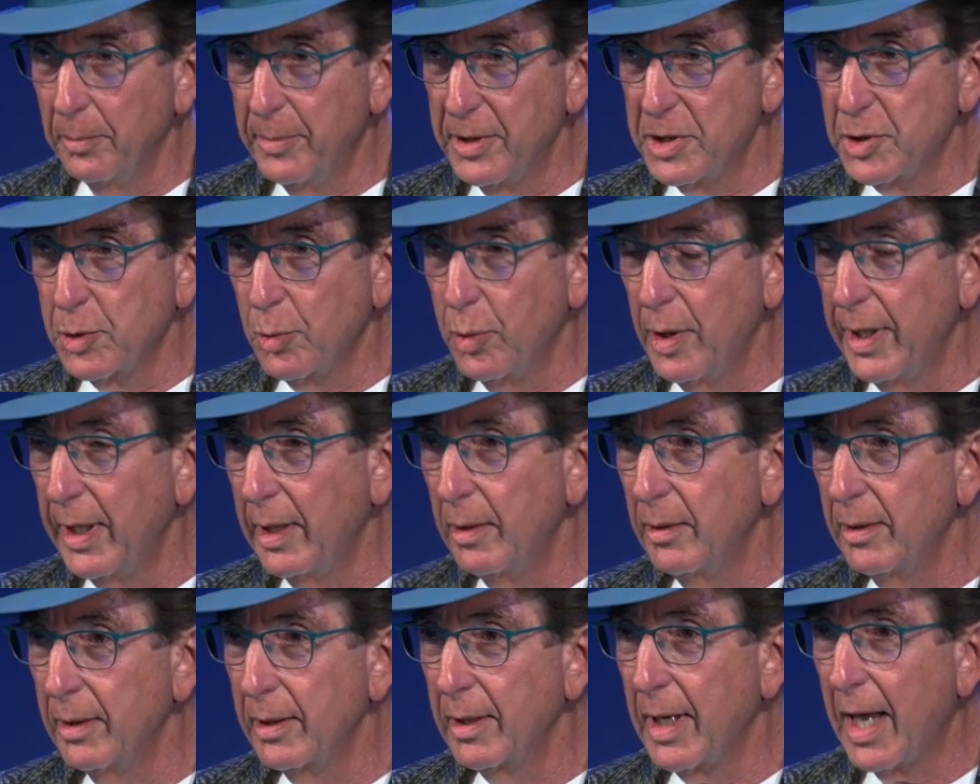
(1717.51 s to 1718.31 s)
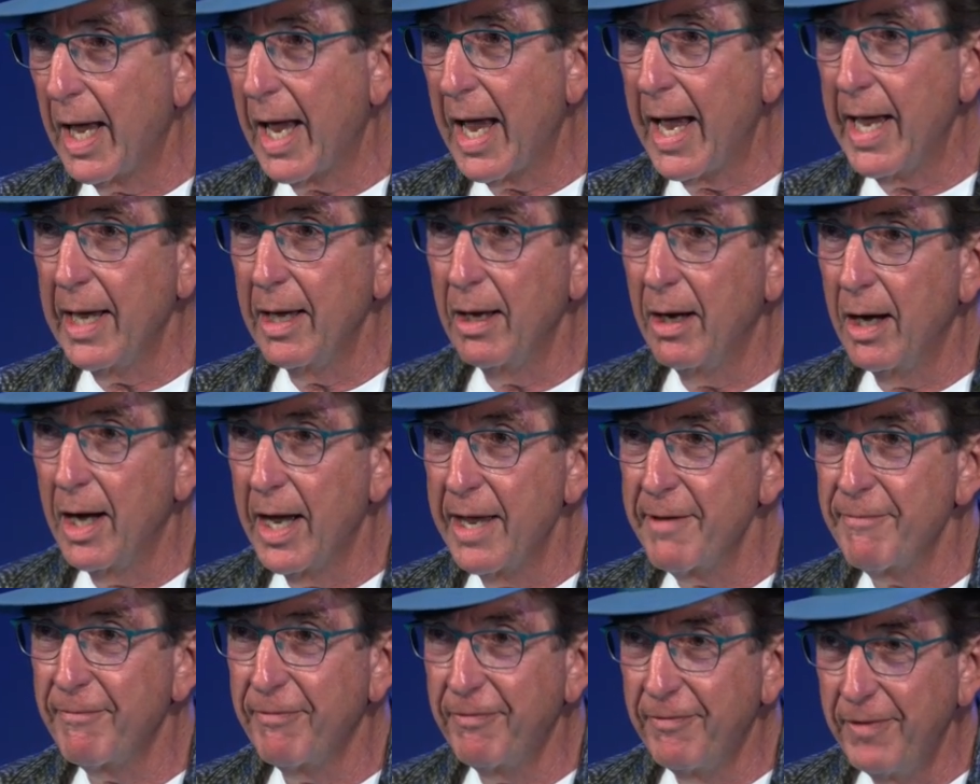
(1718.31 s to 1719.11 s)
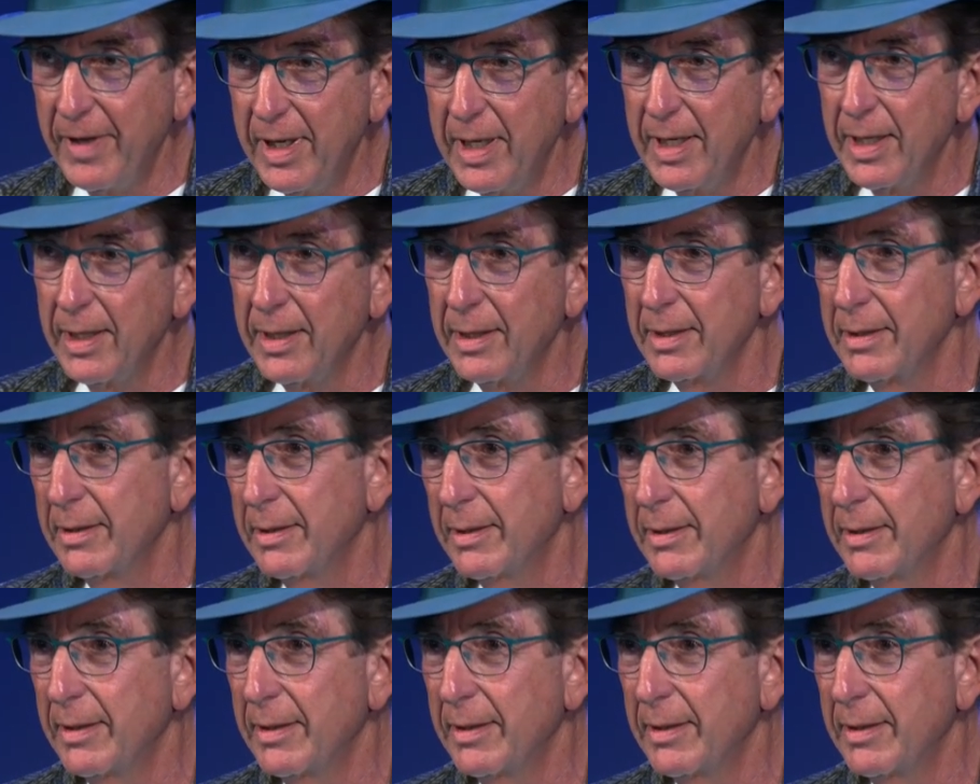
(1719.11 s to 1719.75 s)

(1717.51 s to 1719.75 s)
between AI fear